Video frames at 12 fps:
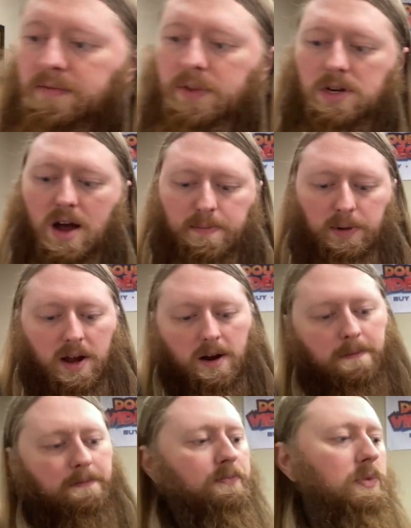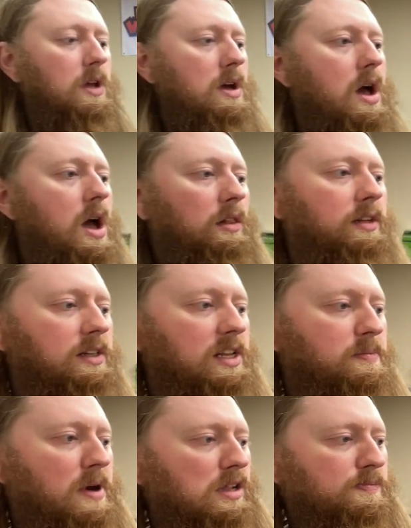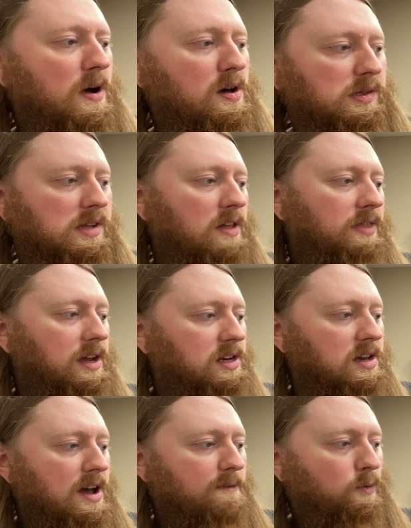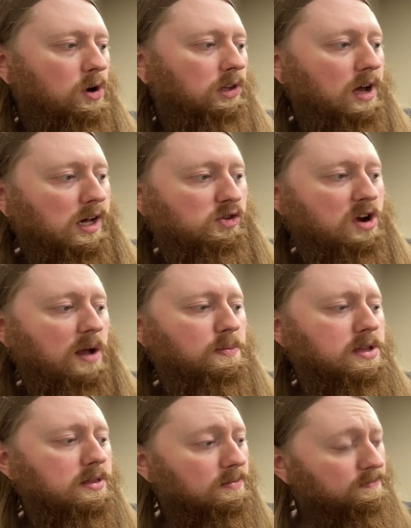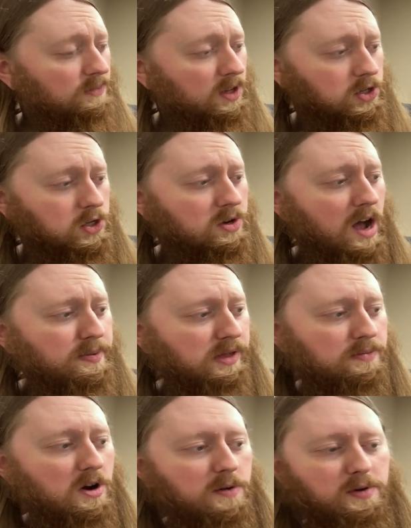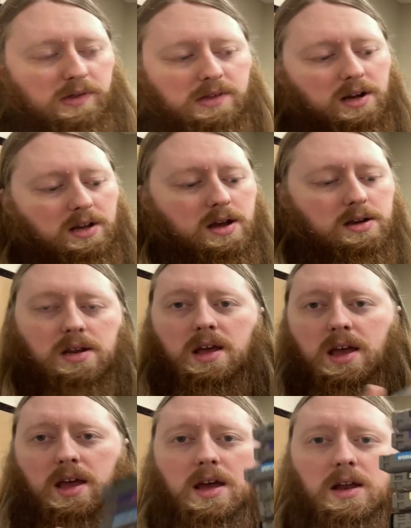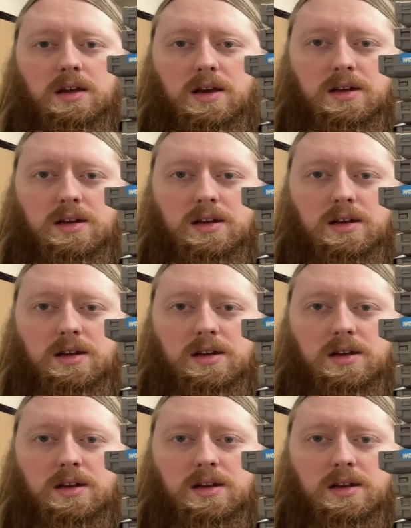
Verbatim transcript: of the top layer. Little League Baseball, Stealth ATF, World Class Track Meet, two copies of Mario Bros. Duck Hunt, and